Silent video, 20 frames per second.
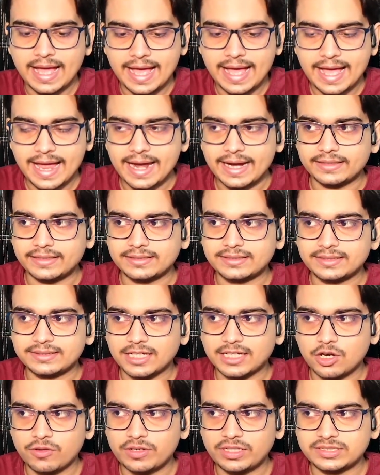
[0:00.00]
And this is
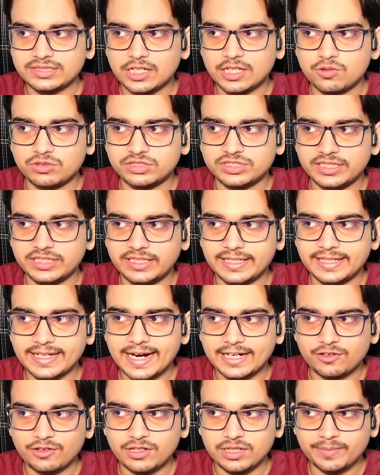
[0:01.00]
how it sounds in the
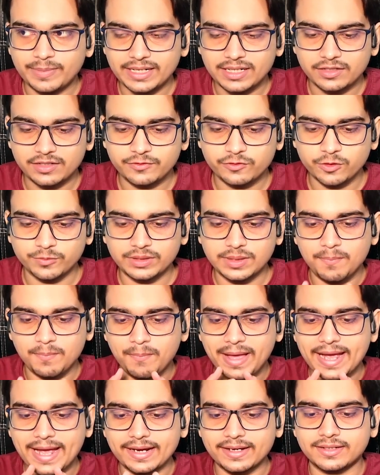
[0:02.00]
cardioid pattern from the
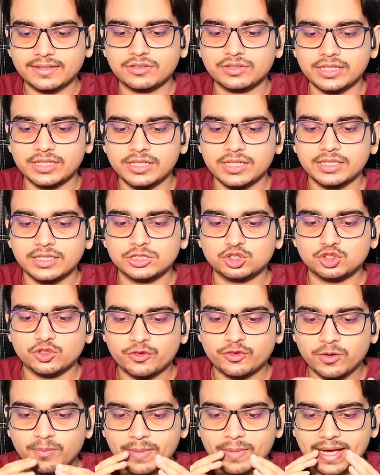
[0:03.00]
back. Okay. So
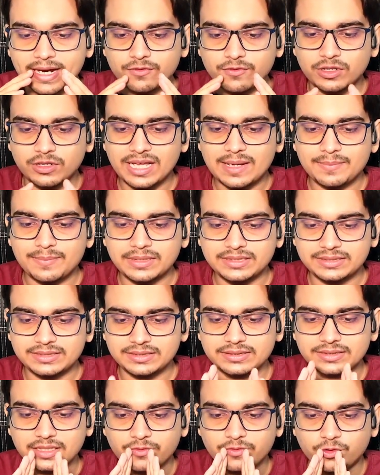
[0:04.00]
from back, what happens
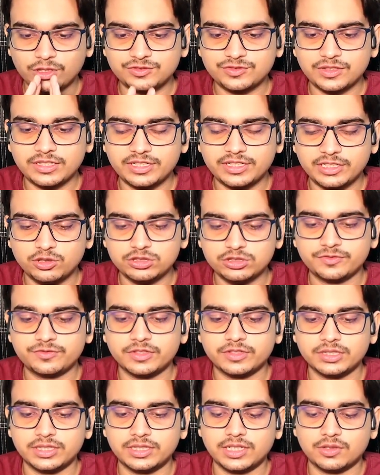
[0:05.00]
is the voice will reduce
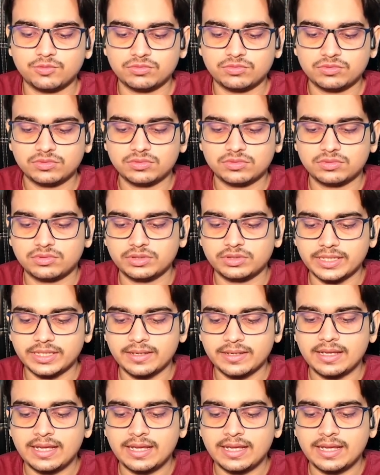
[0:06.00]
further down. Okay.